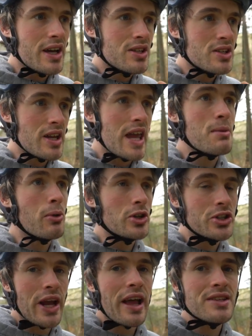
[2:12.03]
stable
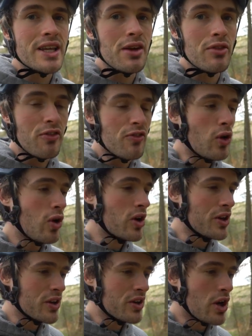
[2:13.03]
chassis of the fork
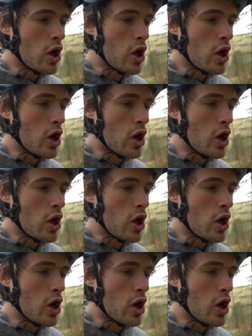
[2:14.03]
and